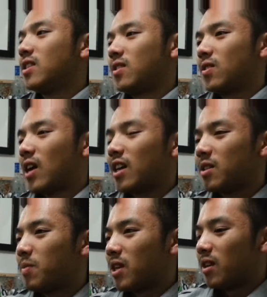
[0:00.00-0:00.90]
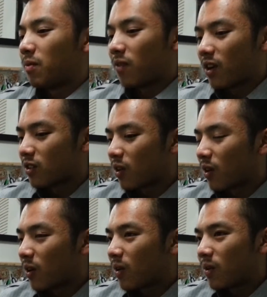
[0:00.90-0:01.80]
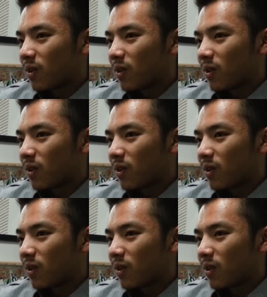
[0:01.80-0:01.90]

So you have to be very thorough.